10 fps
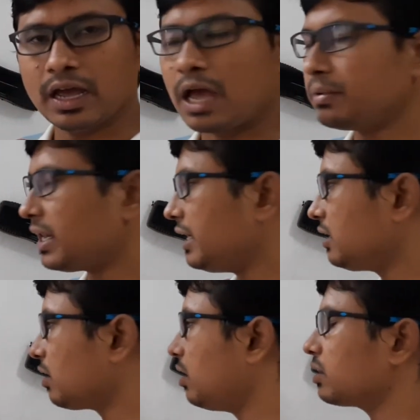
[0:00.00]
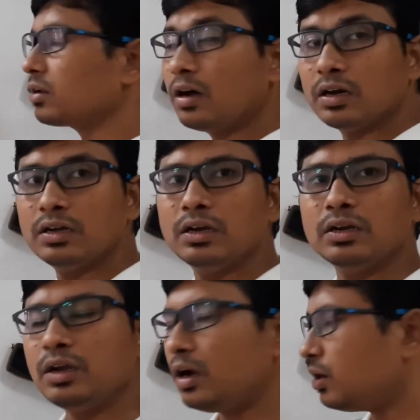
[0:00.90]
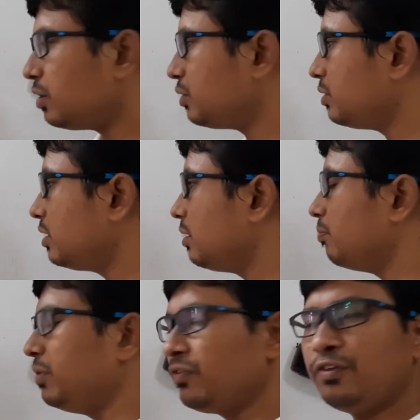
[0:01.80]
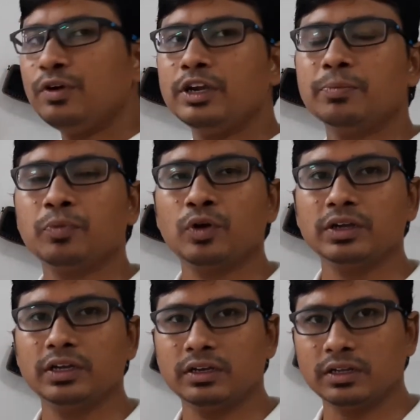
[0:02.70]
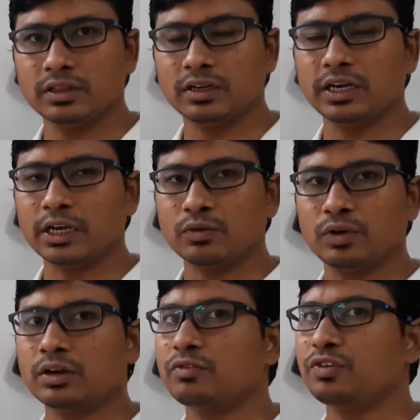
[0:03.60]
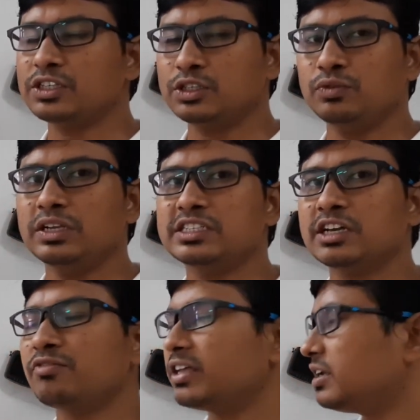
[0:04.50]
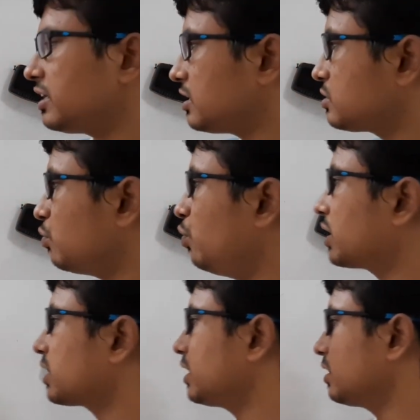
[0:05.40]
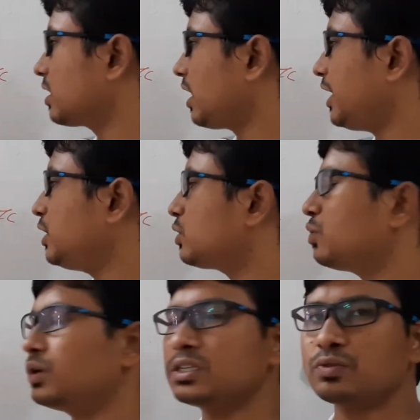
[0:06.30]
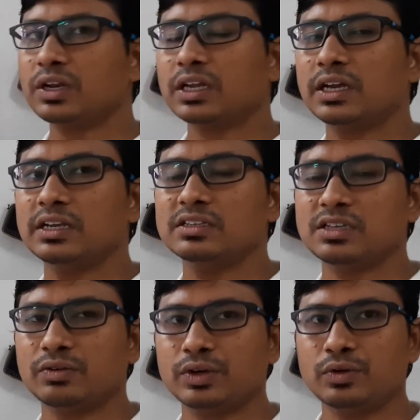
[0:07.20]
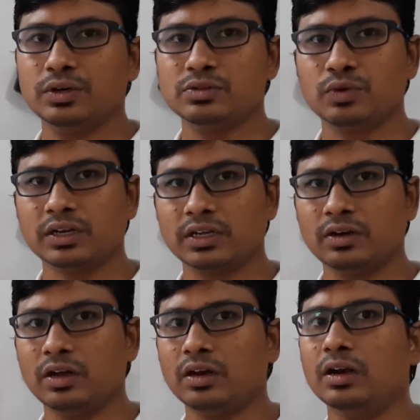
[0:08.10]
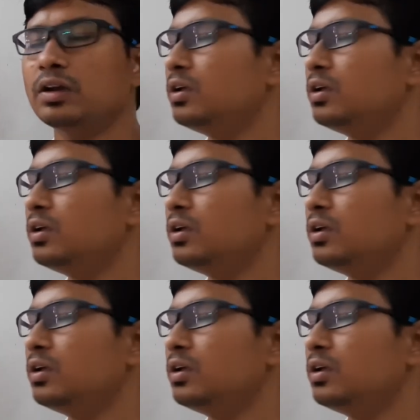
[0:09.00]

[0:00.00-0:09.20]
Am I right or wrong? Now, before deploying it in the network, first you will check whether it is working, the client code is working and the server code is working or not.